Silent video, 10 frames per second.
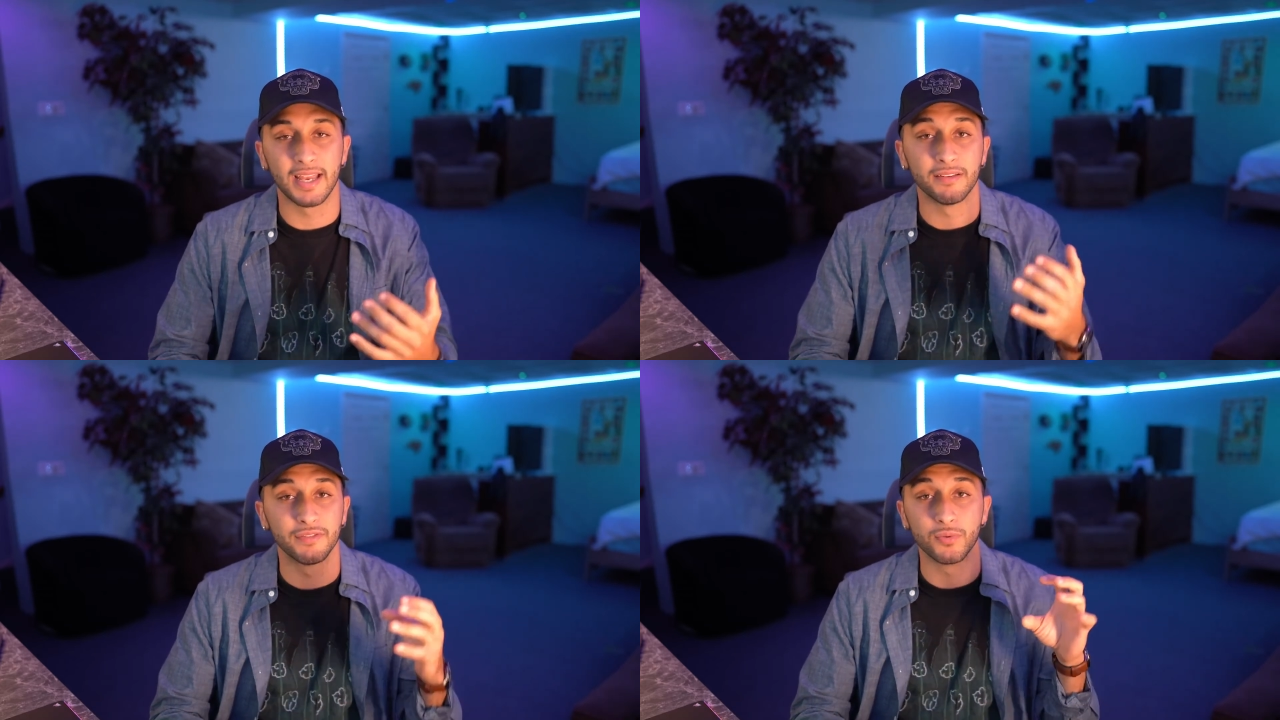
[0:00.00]

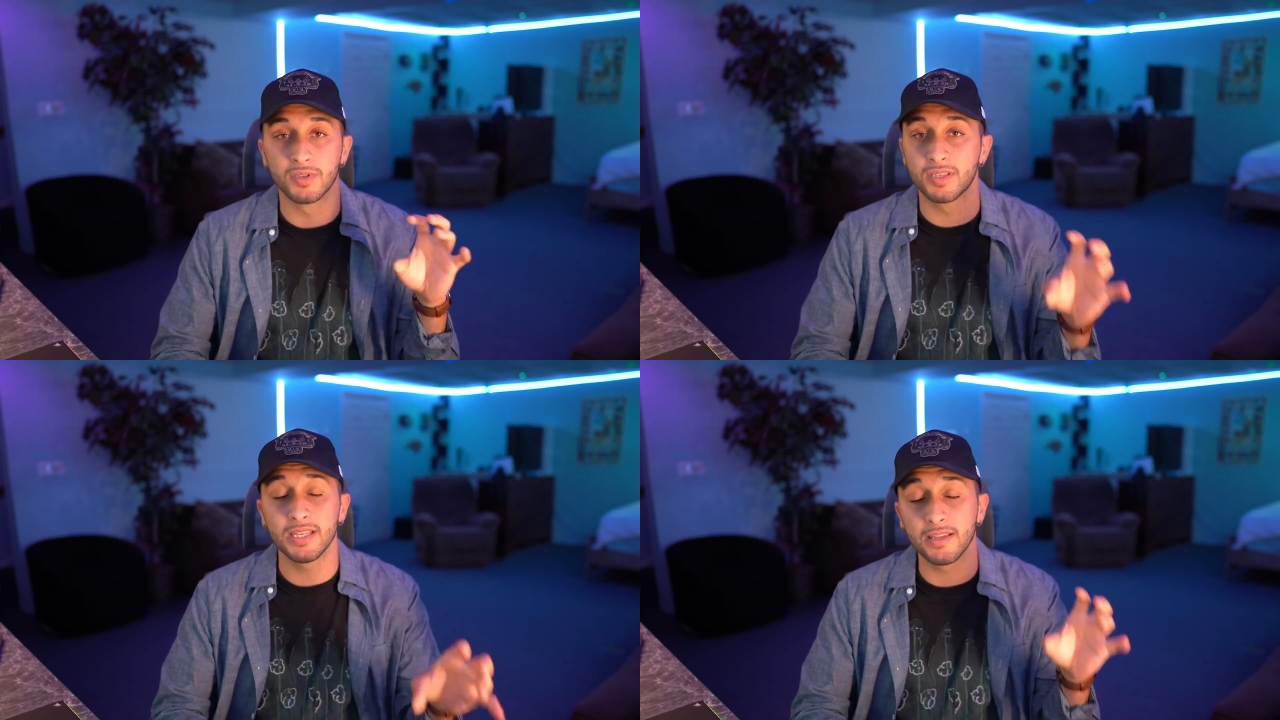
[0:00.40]
And if you
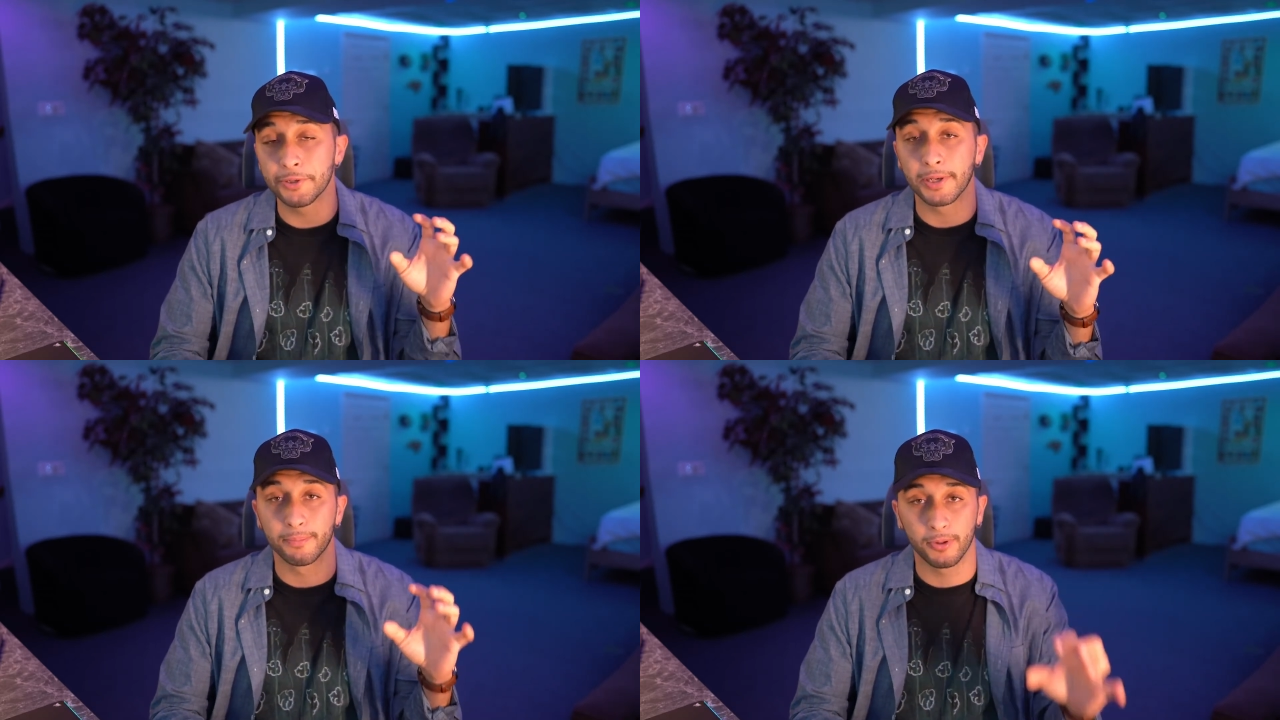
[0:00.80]
see that
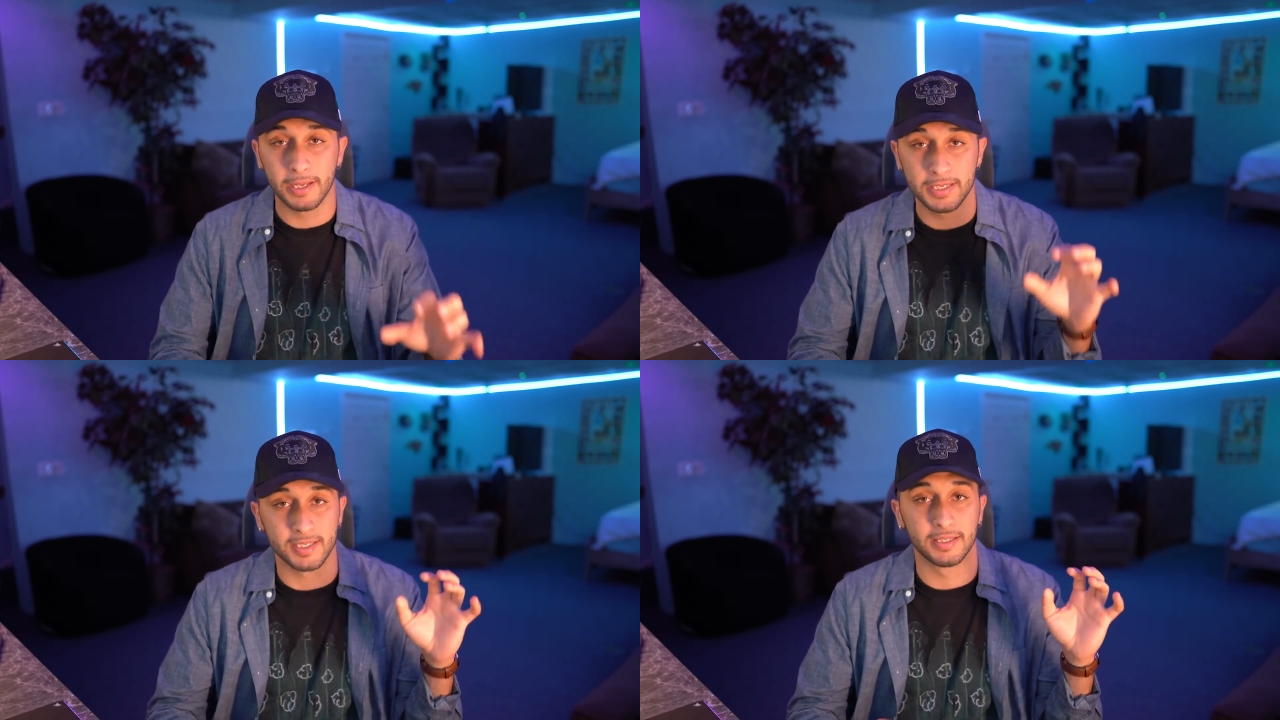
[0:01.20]
you get
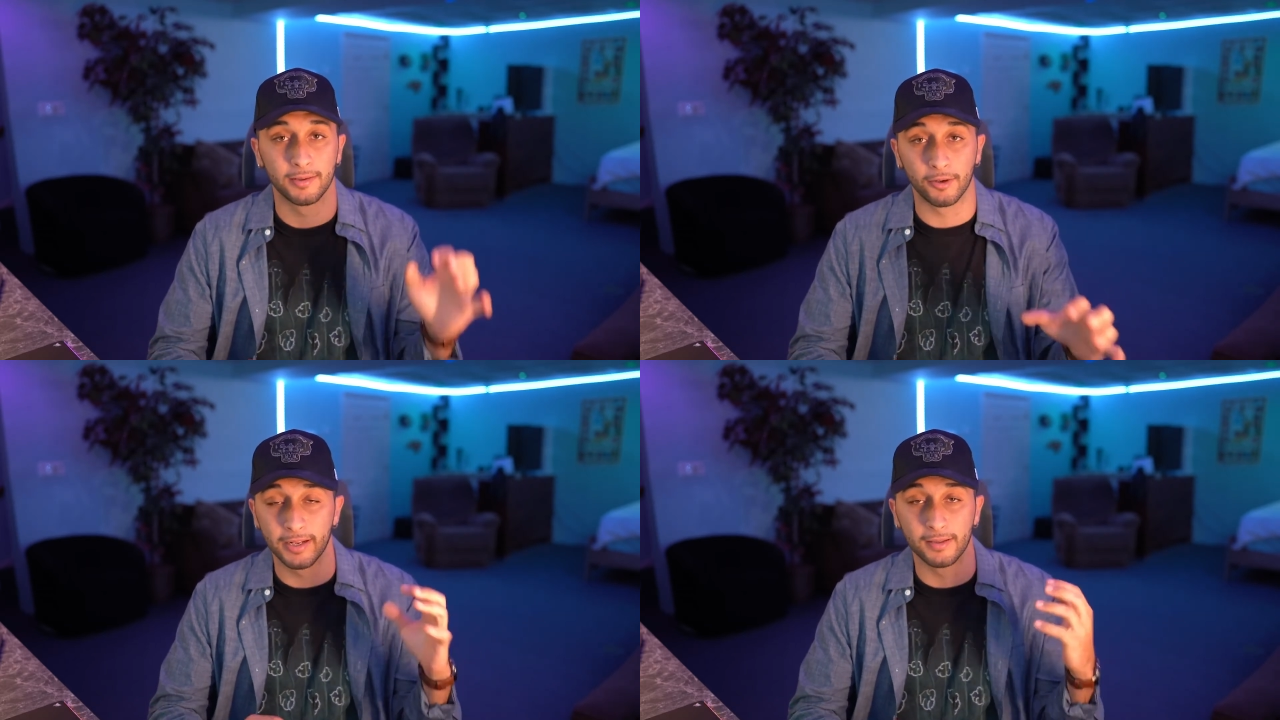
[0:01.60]
placed
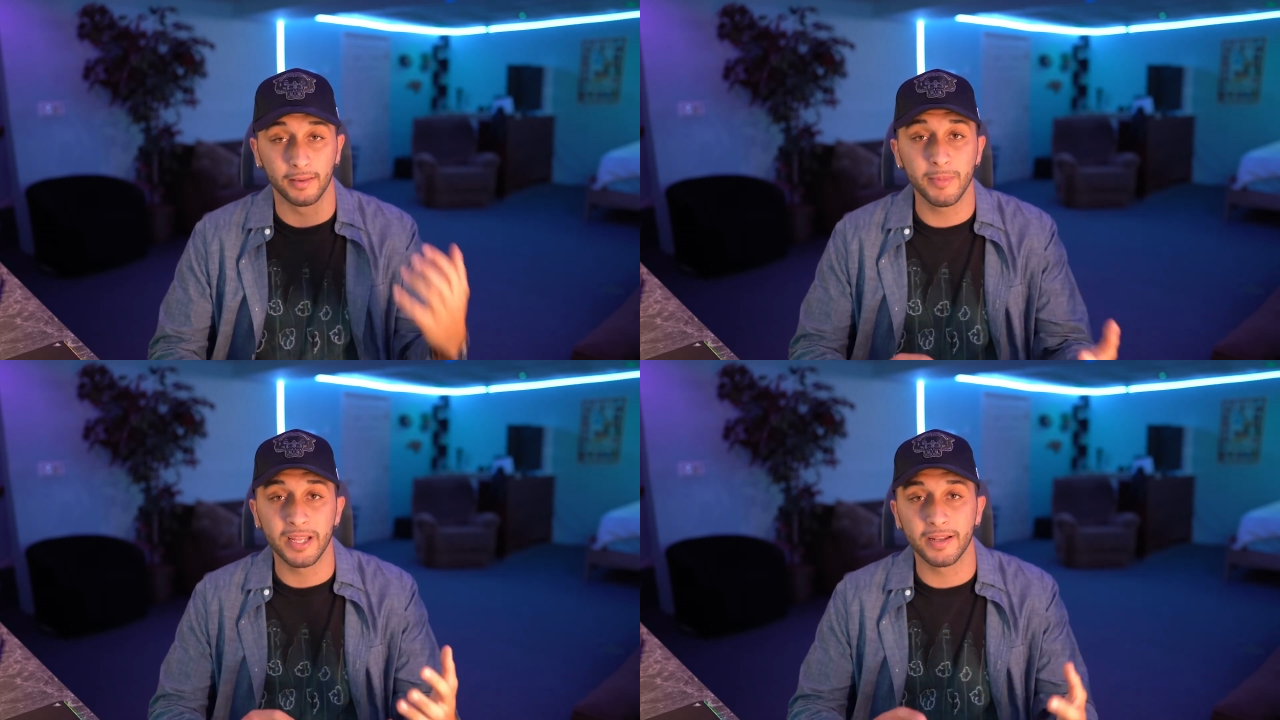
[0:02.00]
in learning
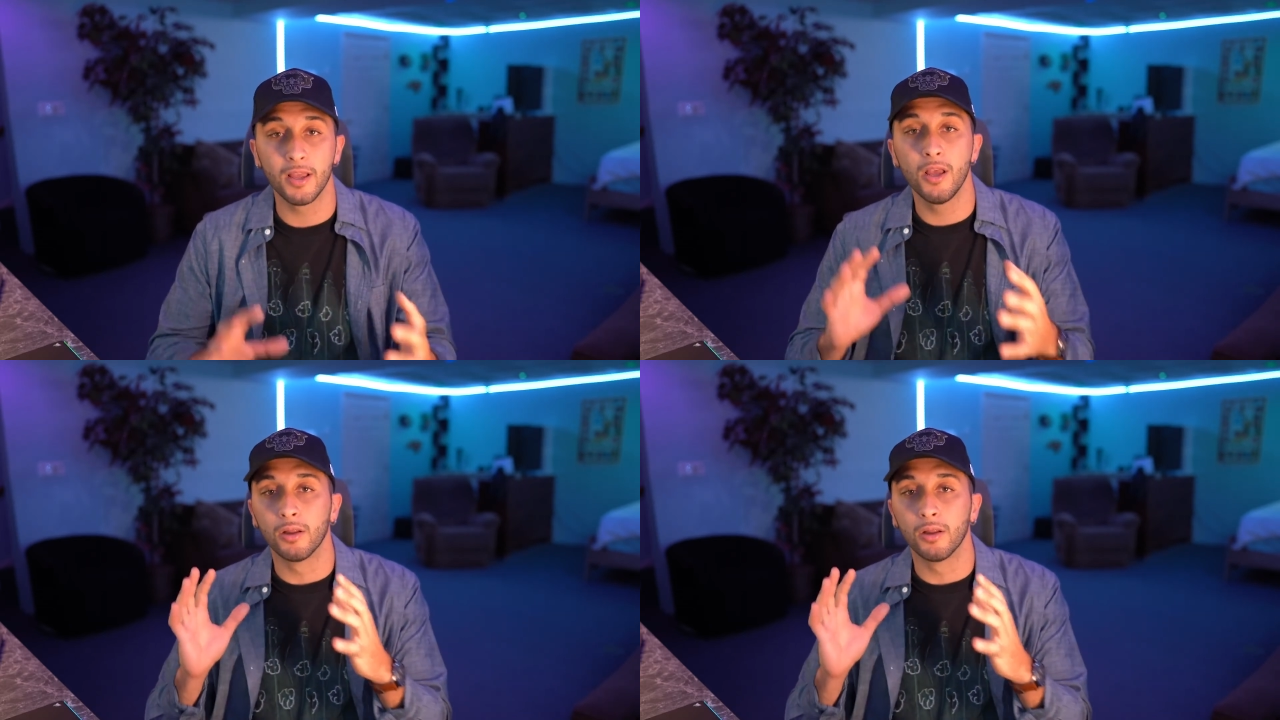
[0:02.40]
limited,